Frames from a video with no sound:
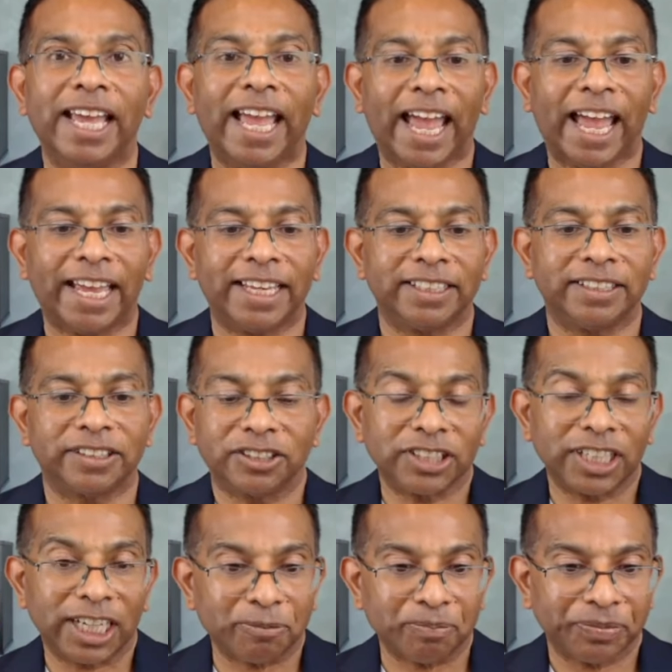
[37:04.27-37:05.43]
and just
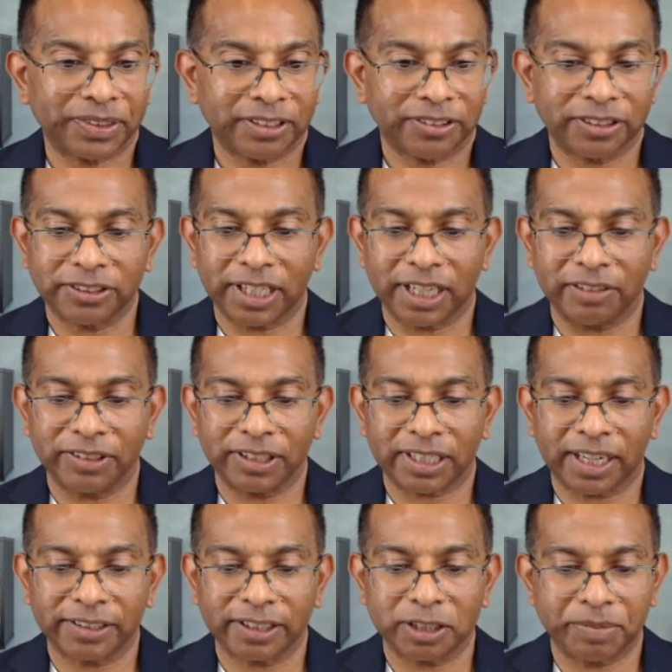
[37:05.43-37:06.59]
share if you'd
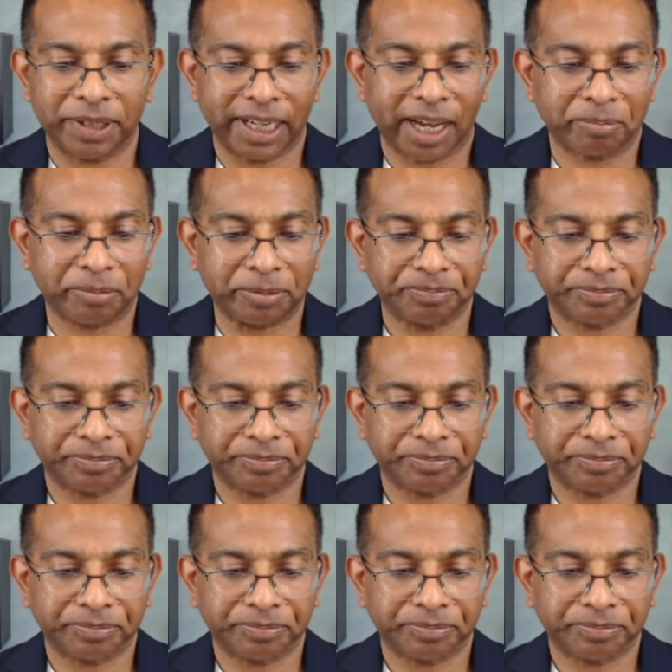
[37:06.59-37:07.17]
like to speak up.